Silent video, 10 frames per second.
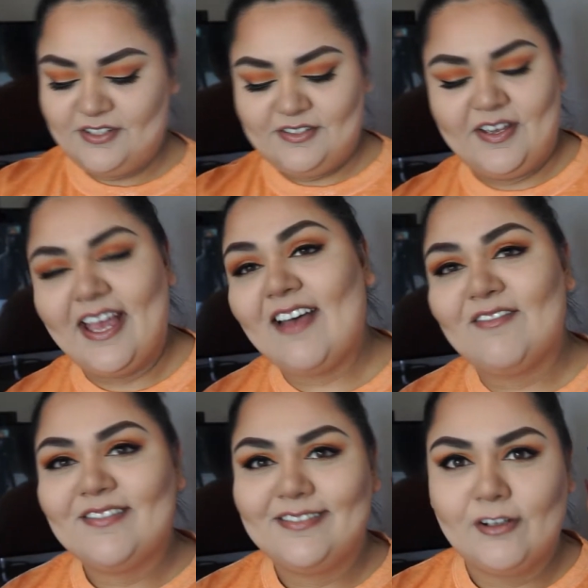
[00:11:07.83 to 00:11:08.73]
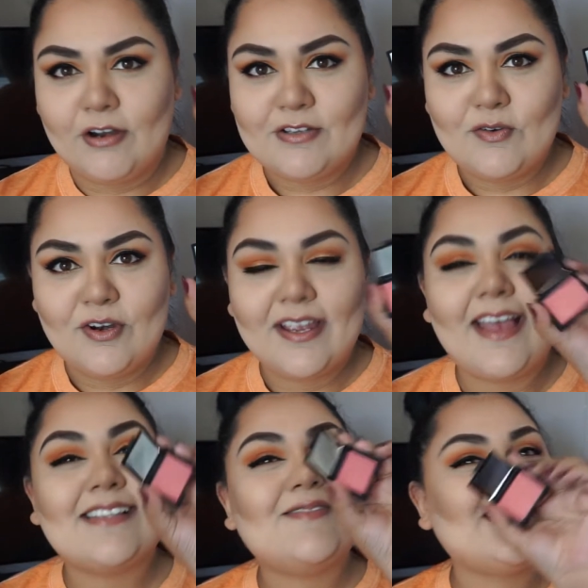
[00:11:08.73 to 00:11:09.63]
So I have NARS
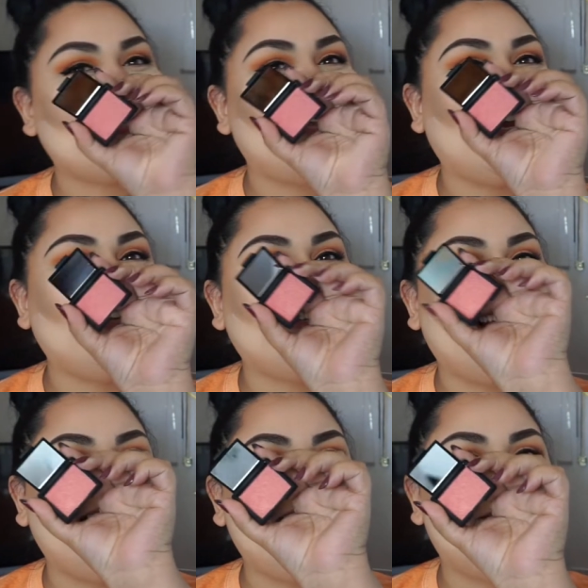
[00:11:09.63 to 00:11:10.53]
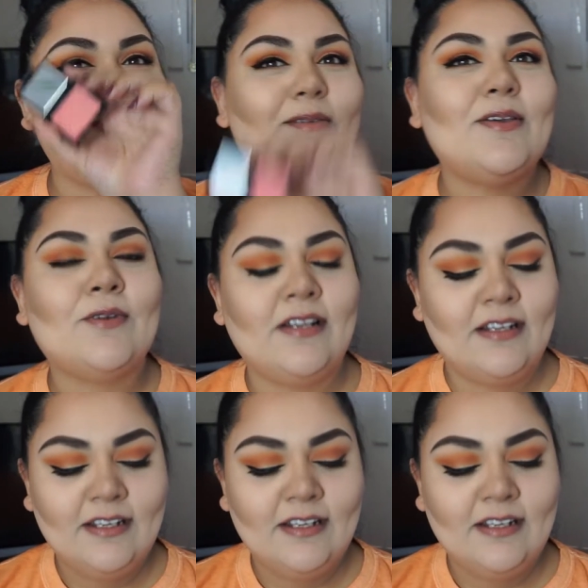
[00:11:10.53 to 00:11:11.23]
Orgasm. This is a light, tiny little baby one